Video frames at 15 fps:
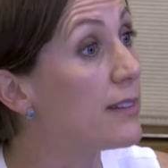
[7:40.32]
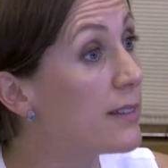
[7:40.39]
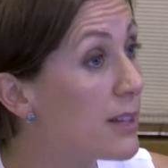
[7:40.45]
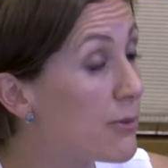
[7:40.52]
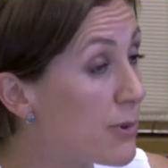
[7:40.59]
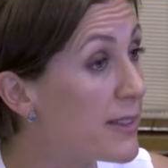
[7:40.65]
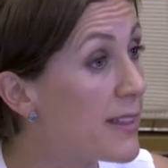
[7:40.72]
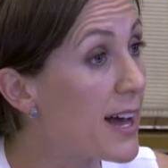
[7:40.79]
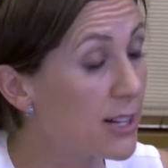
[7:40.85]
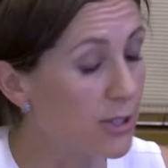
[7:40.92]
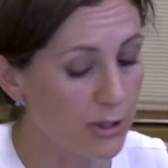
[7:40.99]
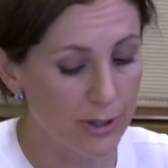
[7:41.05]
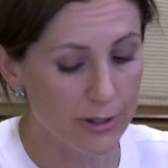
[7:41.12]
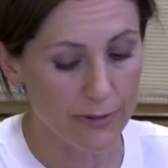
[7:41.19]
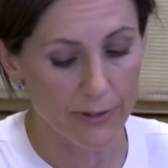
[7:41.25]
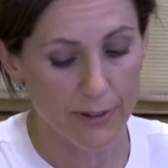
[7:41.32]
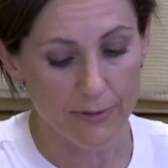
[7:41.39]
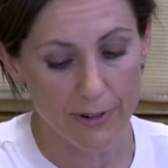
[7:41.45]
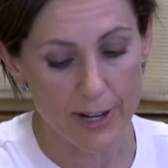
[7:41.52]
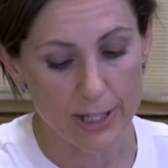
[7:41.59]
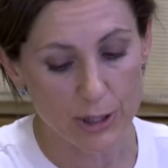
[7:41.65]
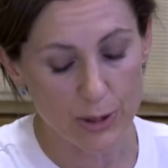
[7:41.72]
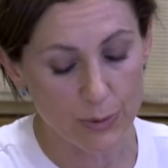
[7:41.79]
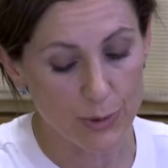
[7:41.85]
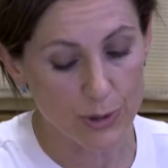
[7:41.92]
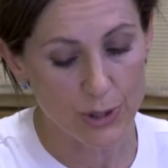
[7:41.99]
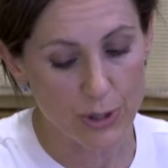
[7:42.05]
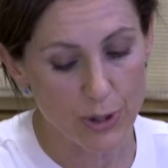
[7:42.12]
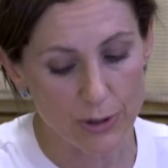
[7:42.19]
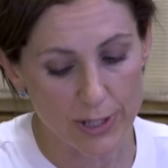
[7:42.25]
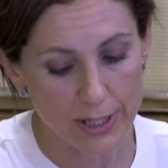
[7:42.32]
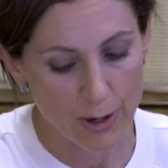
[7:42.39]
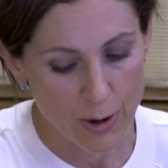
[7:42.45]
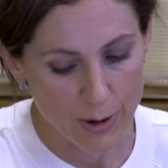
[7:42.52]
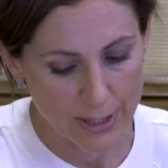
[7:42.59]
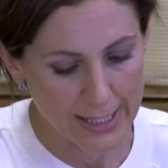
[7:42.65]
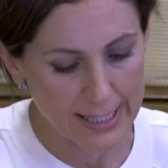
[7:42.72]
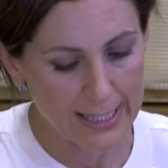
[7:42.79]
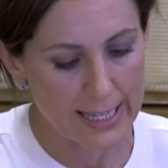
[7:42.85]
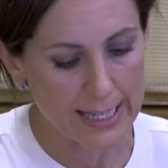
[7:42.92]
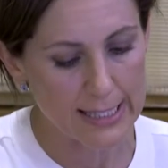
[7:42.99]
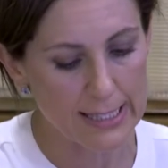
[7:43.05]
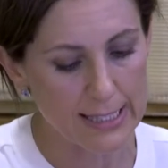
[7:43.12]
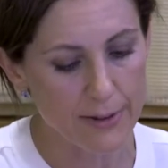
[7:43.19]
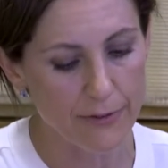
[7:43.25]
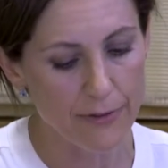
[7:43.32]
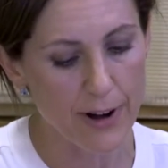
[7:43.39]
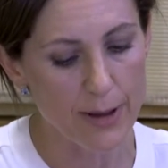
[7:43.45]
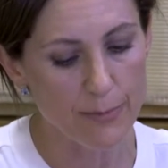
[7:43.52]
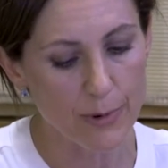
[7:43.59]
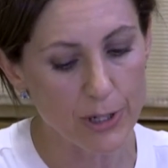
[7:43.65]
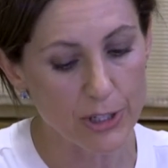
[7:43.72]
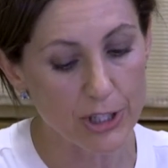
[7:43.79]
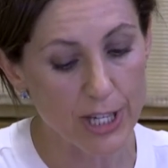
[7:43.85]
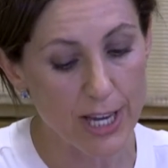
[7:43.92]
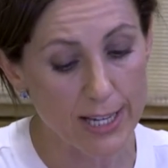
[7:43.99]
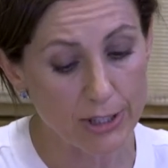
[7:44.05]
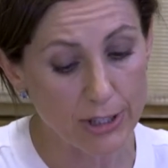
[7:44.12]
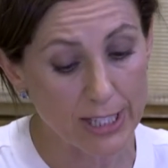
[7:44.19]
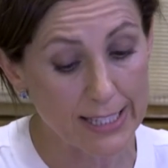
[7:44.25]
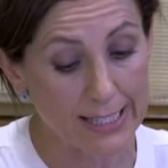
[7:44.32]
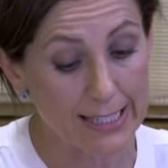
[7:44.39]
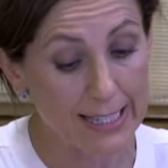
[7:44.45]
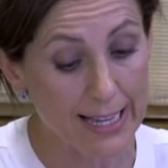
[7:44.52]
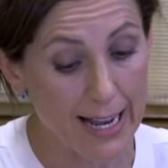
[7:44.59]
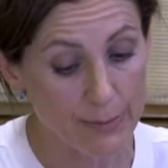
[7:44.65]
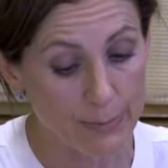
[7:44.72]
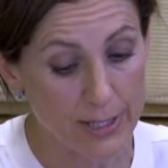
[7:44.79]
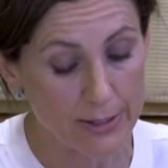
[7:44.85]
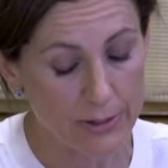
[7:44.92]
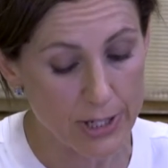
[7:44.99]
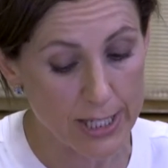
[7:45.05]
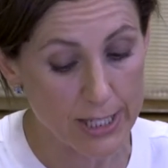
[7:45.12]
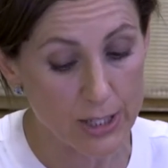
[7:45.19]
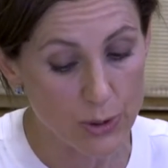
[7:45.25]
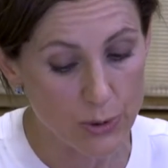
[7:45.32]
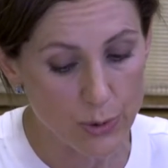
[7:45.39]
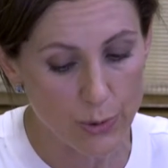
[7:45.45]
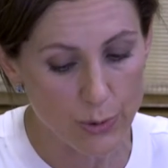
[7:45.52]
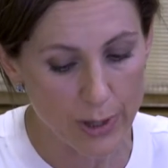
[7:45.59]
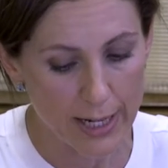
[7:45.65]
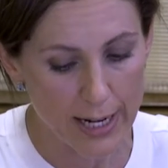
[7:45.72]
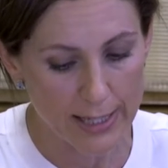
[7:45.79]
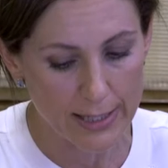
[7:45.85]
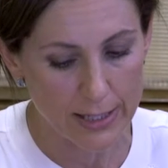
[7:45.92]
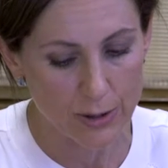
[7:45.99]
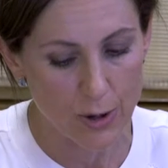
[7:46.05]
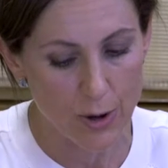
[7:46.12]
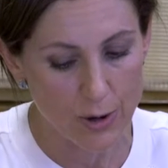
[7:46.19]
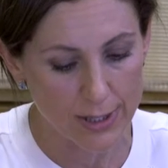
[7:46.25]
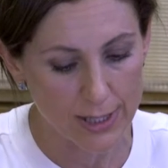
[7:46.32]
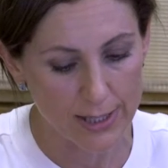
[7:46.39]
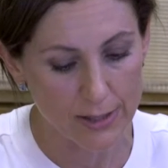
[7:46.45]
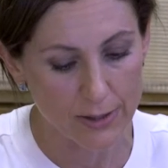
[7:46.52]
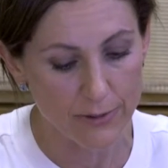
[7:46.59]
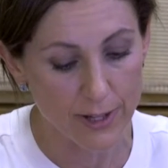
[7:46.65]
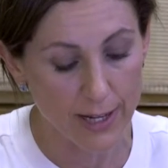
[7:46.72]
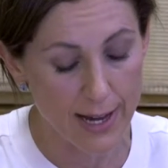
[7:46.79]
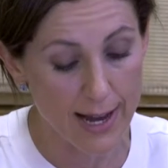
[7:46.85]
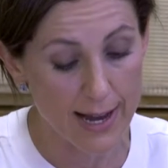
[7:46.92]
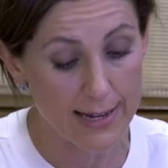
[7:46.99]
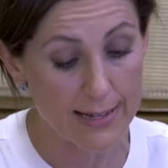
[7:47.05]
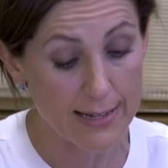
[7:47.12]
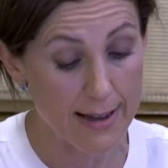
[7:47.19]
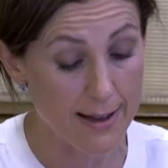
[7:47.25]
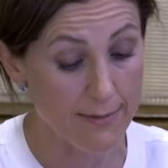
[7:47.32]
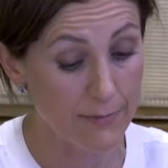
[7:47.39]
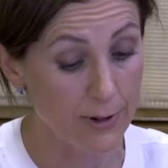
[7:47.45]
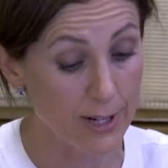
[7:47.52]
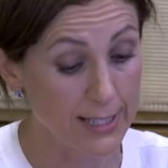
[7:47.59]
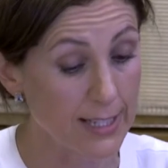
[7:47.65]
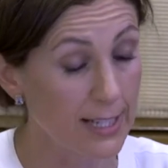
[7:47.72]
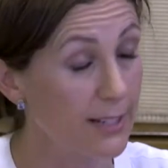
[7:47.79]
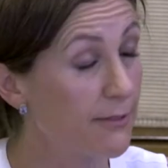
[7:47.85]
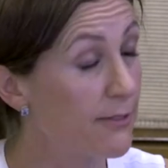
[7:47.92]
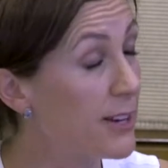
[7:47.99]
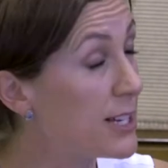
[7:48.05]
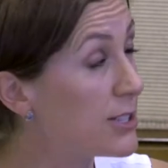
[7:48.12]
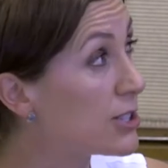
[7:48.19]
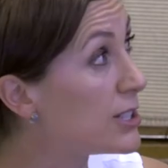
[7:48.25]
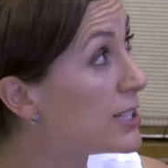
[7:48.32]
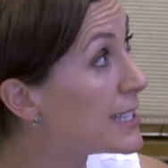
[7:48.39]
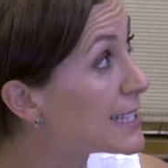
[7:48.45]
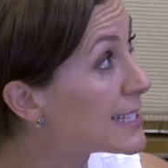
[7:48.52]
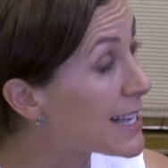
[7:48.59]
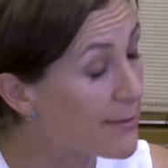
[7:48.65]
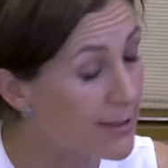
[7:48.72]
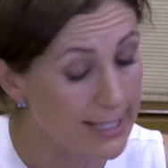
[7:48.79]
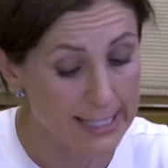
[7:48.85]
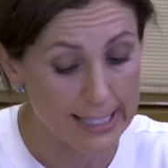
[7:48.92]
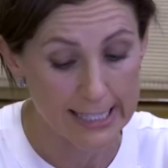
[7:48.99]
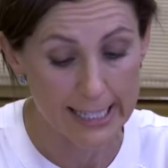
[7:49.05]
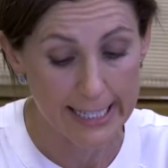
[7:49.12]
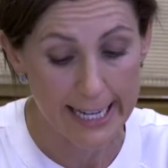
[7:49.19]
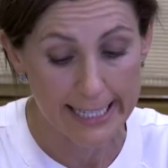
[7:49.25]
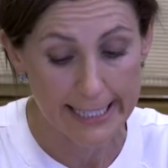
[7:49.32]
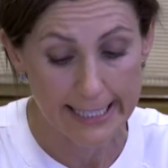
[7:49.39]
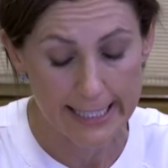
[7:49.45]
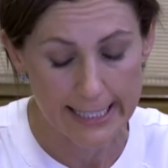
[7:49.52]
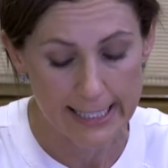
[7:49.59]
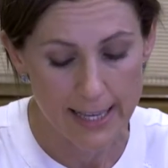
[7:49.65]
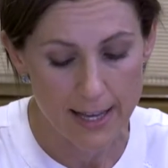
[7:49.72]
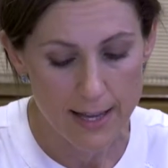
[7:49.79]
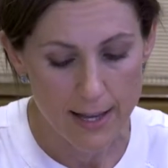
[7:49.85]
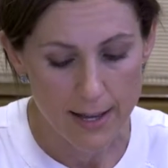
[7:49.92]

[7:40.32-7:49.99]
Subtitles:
the reduction of inflation was not a coincidence. The framework changes helped address two related causes of the high and volatile inflation in the 70s and 80s.